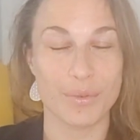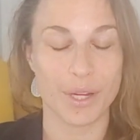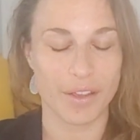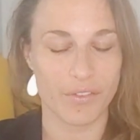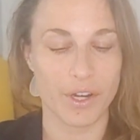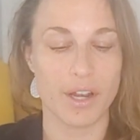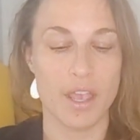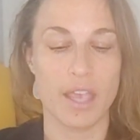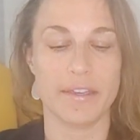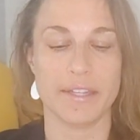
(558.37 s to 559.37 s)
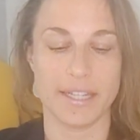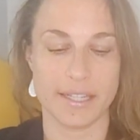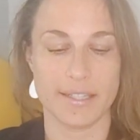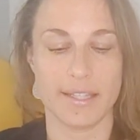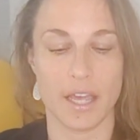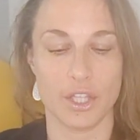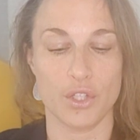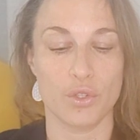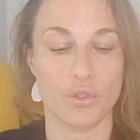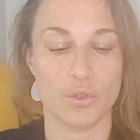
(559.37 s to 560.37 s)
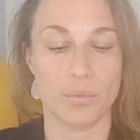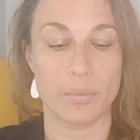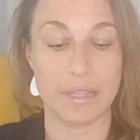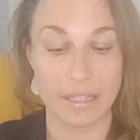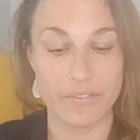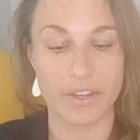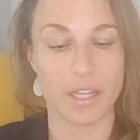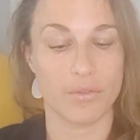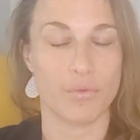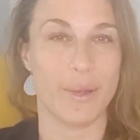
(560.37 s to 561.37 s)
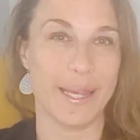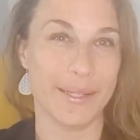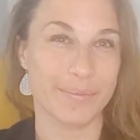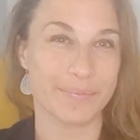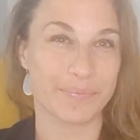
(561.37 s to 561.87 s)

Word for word: whatever it is that you believe in, right?